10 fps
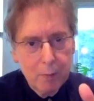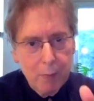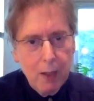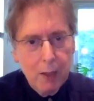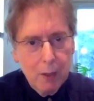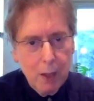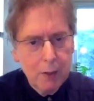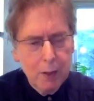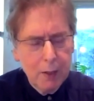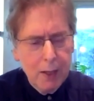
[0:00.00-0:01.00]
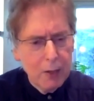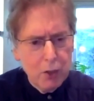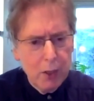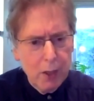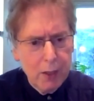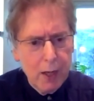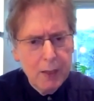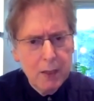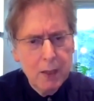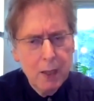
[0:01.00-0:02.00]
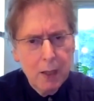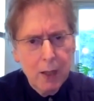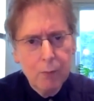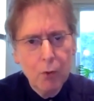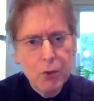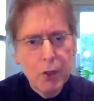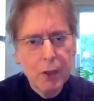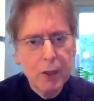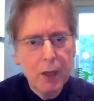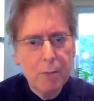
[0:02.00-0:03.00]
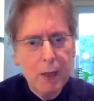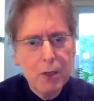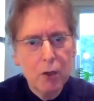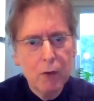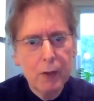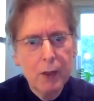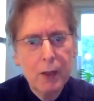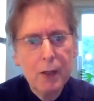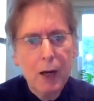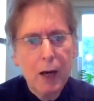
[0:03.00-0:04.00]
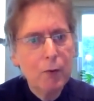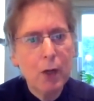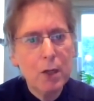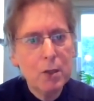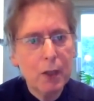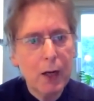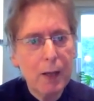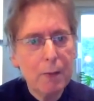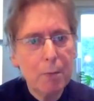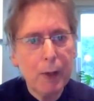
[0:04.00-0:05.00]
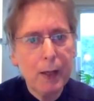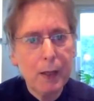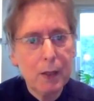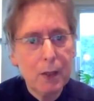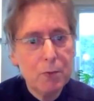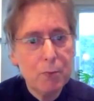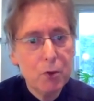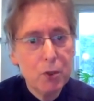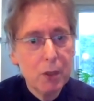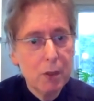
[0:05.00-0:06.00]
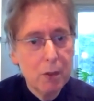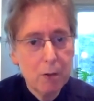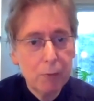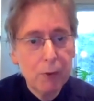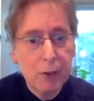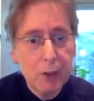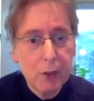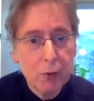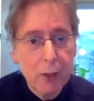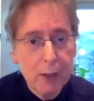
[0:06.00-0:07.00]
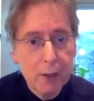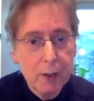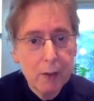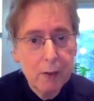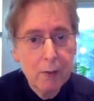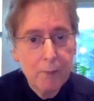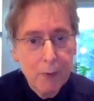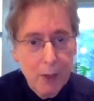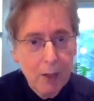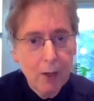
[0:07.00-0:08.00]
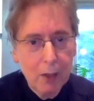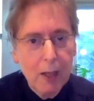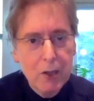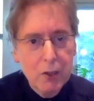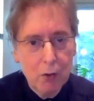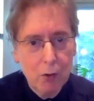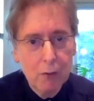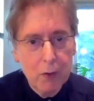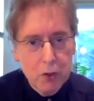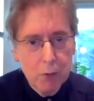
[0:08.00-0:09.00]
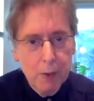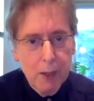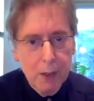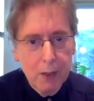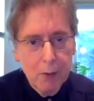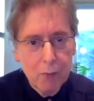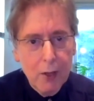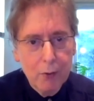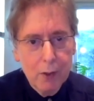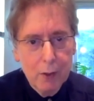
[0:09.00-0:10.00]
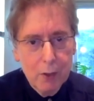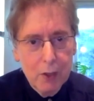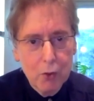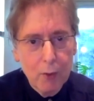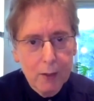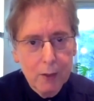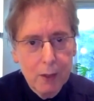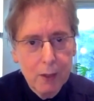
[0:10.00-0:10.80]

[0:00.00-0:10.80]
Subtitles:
Haydn, on Mozart, and on Beethoven, I realized that I had been playing this music completely incorrectly. And alas, that all of us are playing rather incorrectly.